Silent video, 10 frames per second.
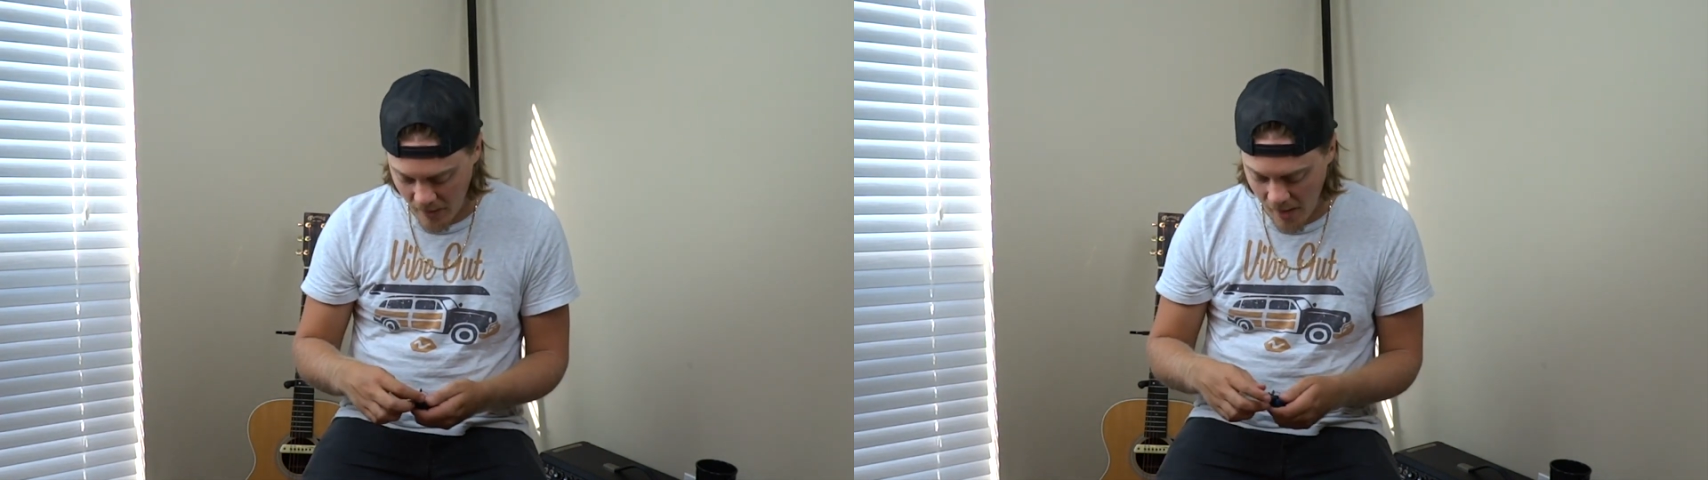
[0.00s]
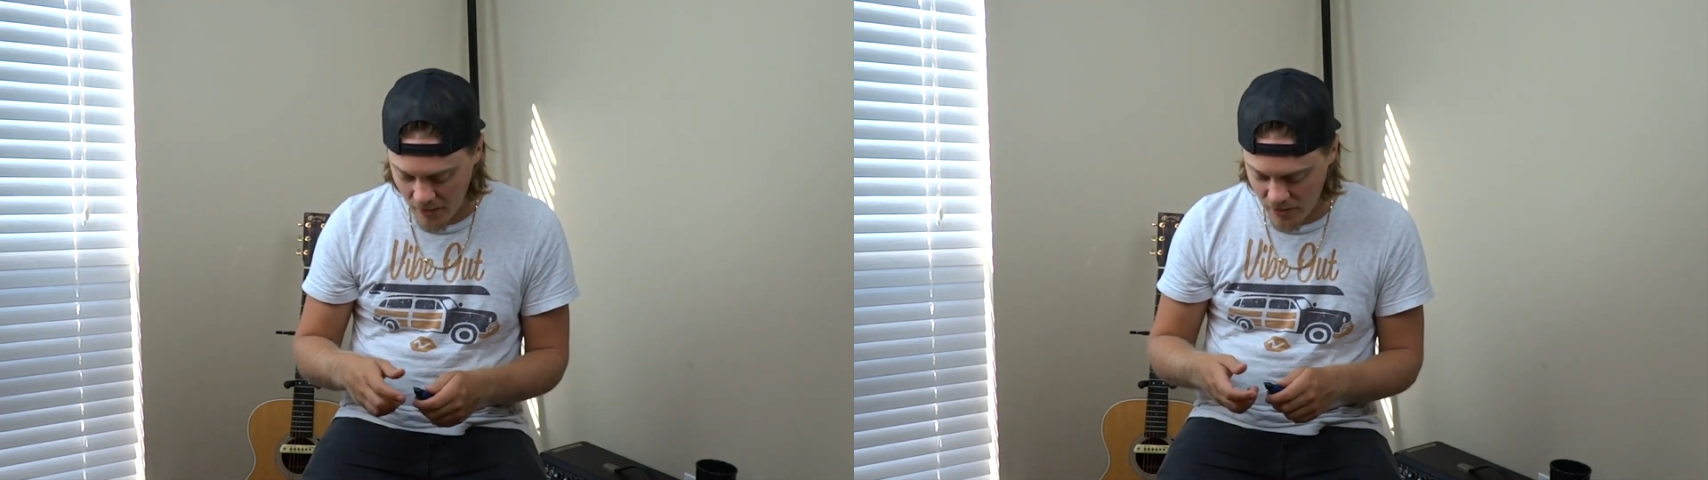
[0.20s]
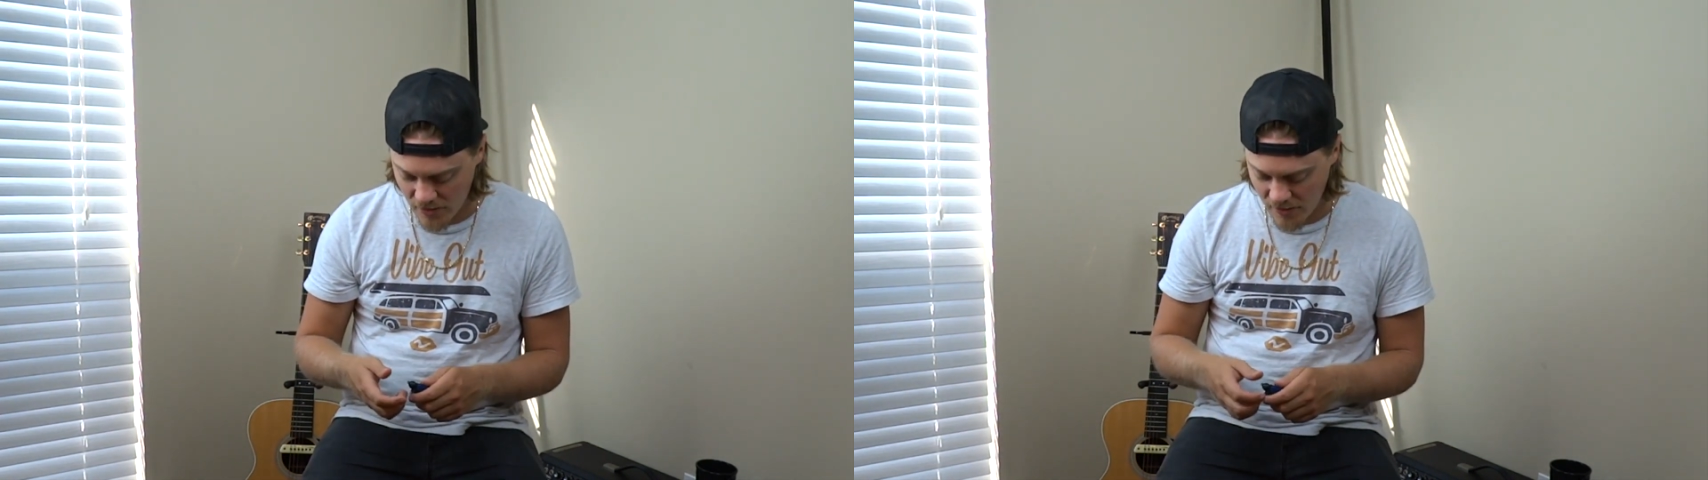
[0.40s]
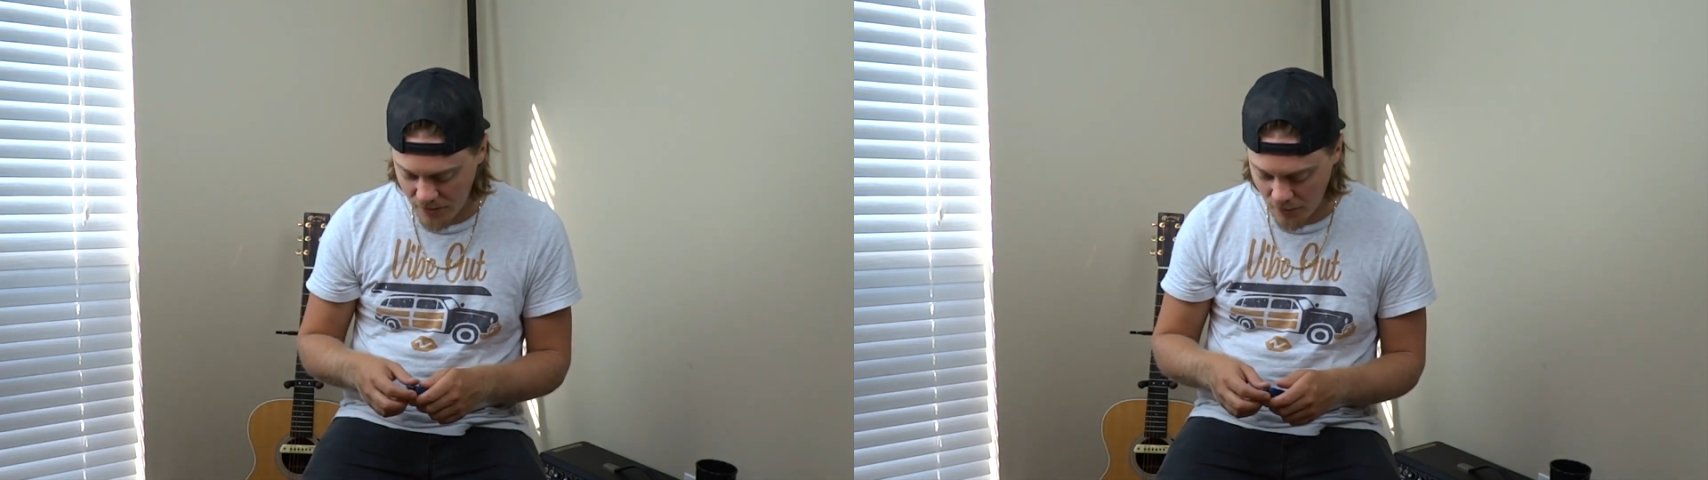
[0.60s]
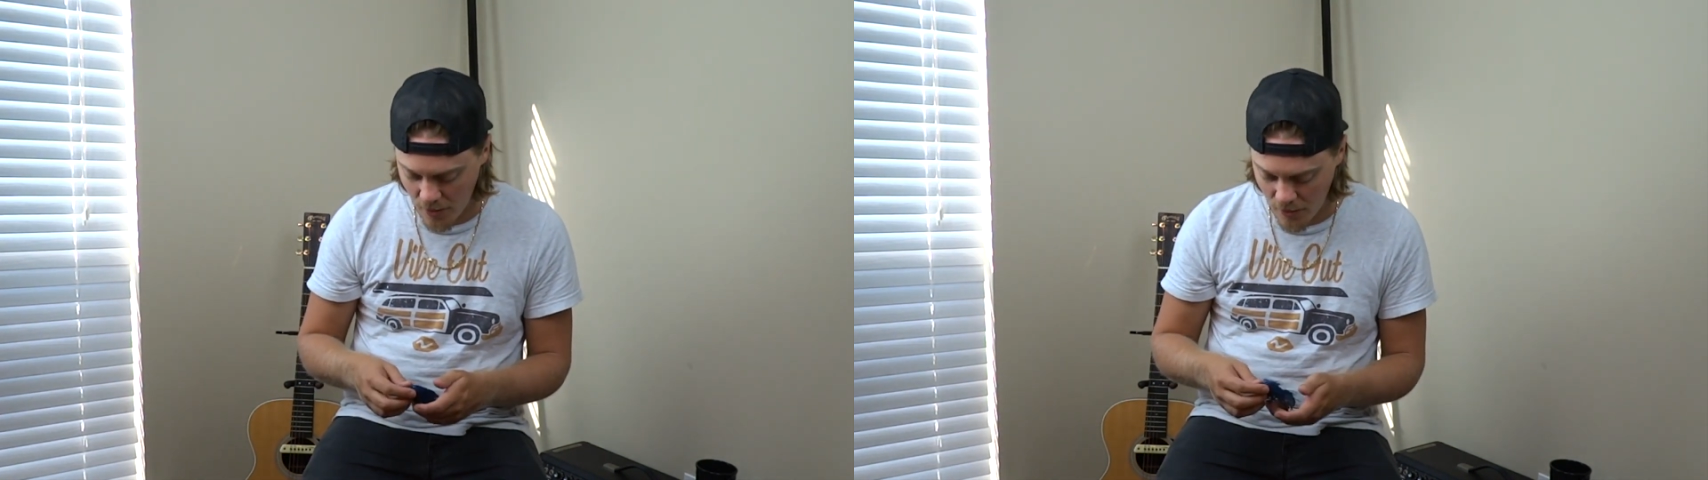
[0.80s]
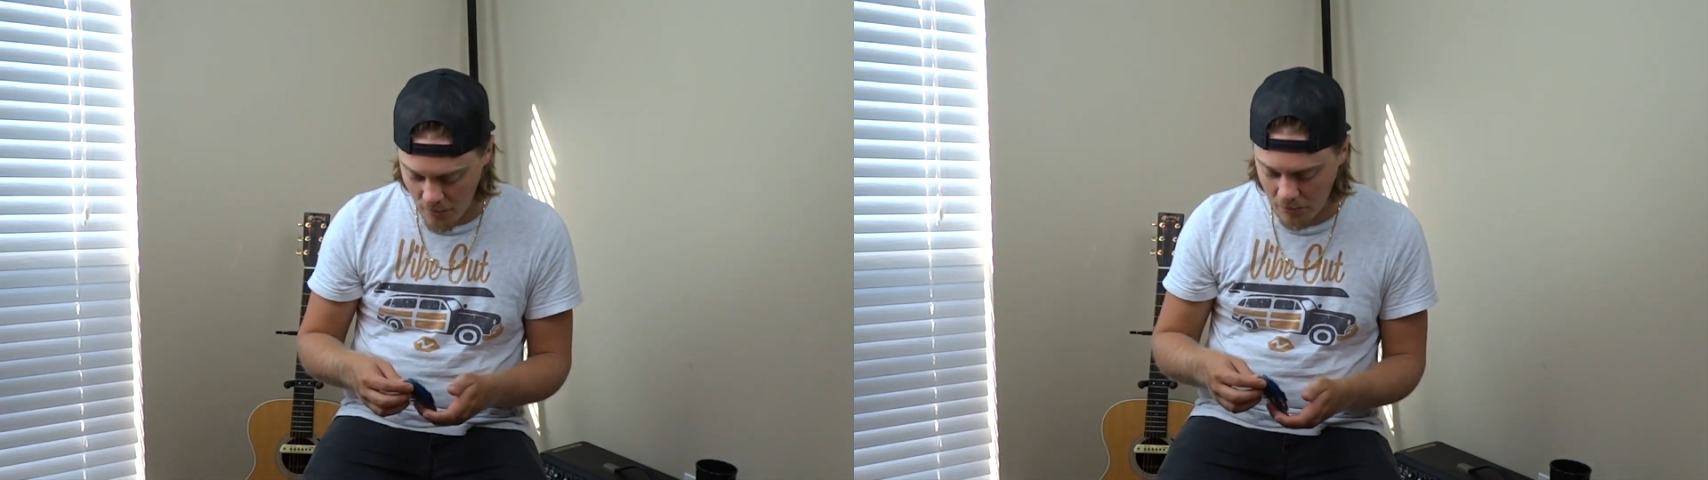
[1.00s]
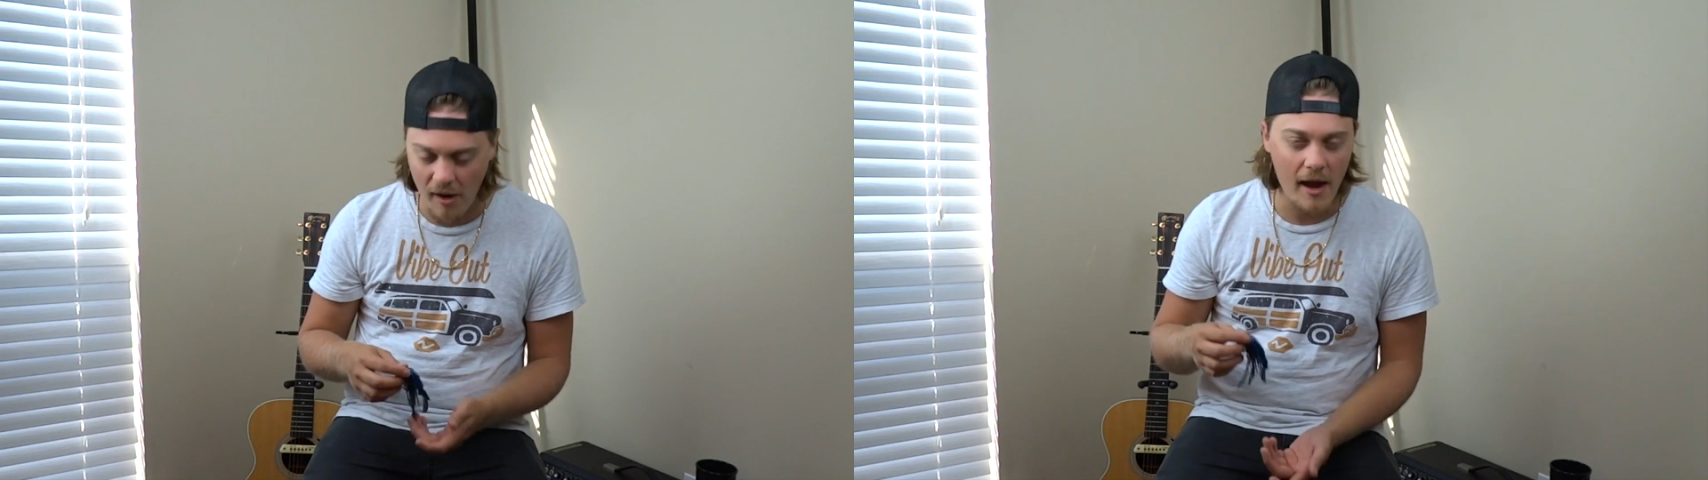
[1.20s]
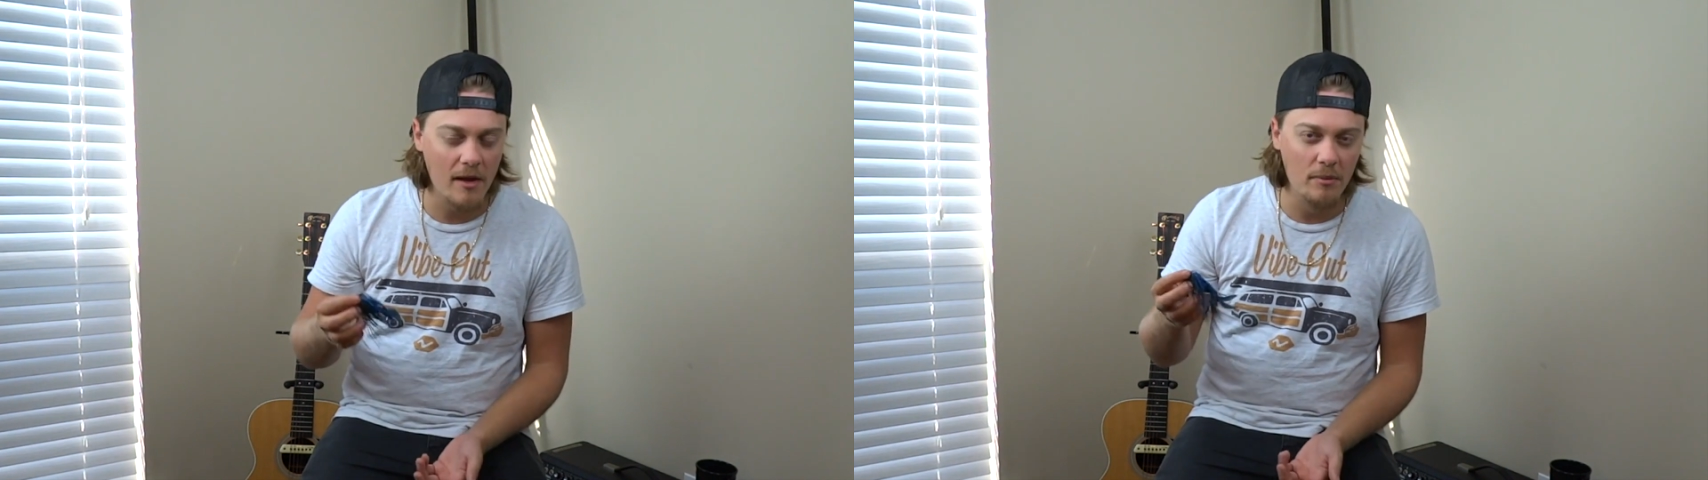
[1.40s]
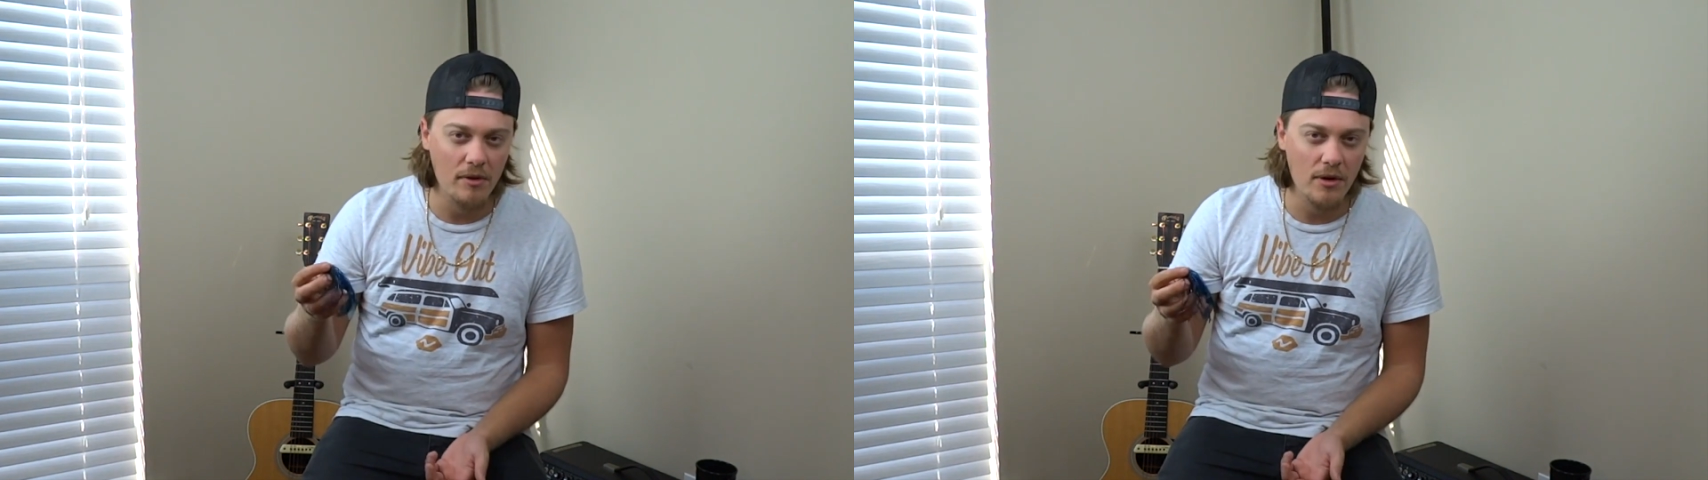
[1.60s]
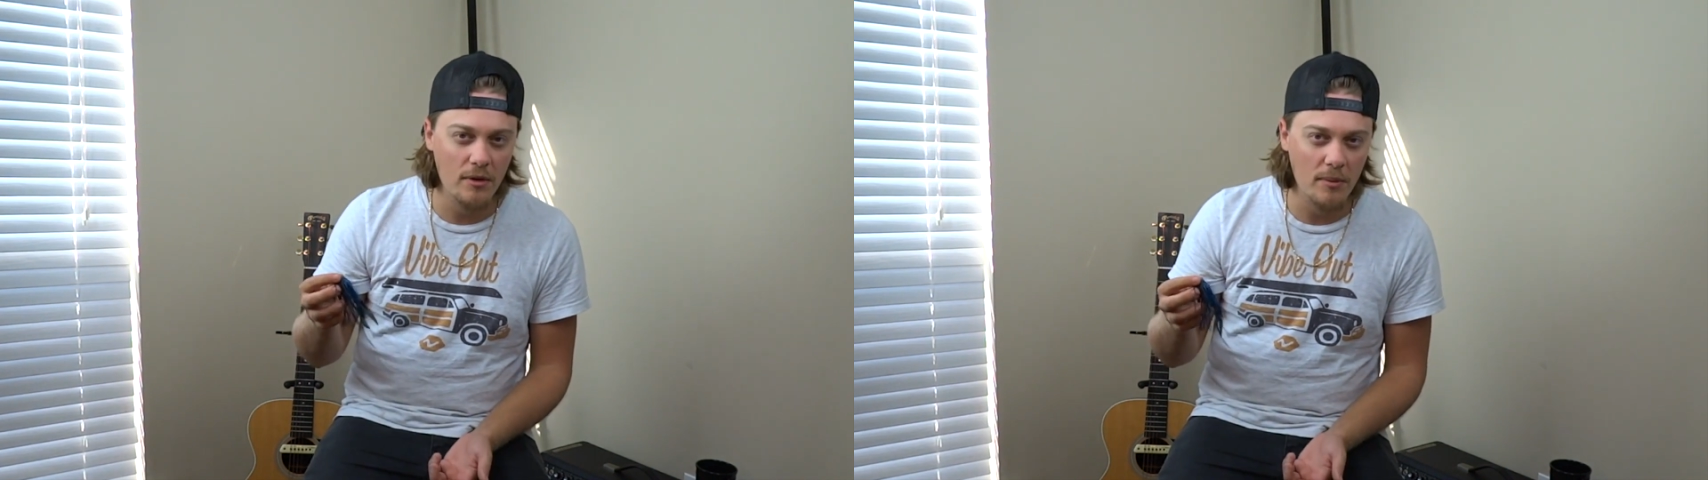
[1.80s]
I usually throw black and
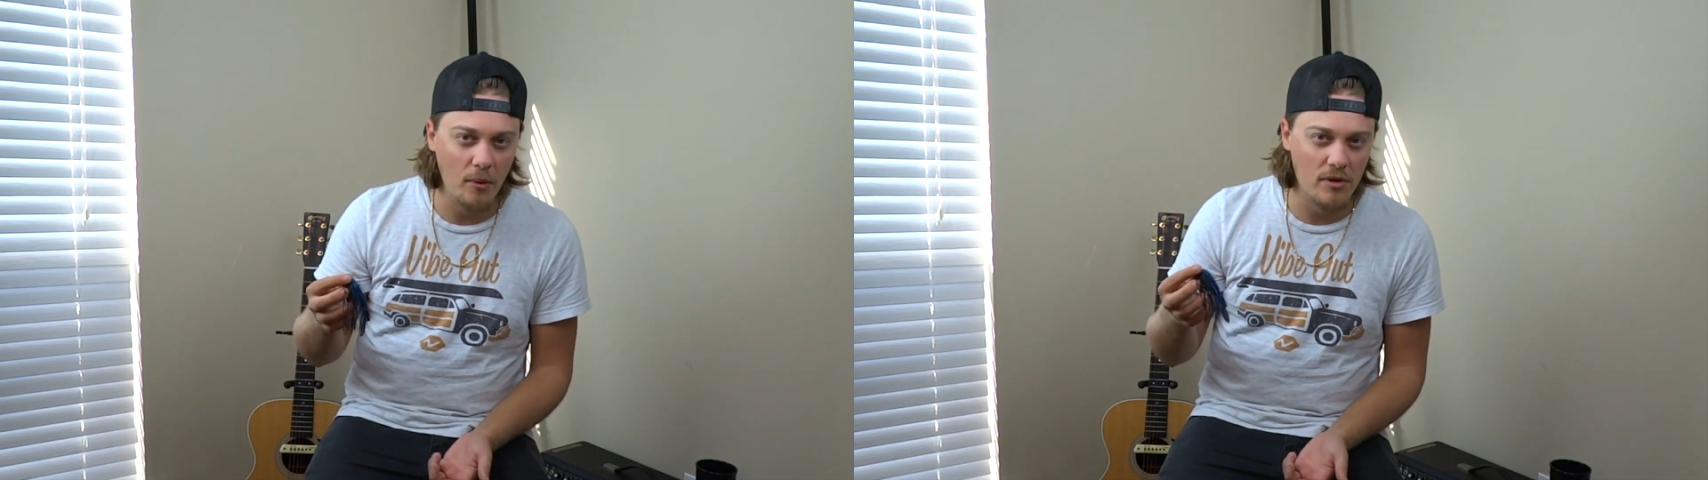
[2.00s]
blue and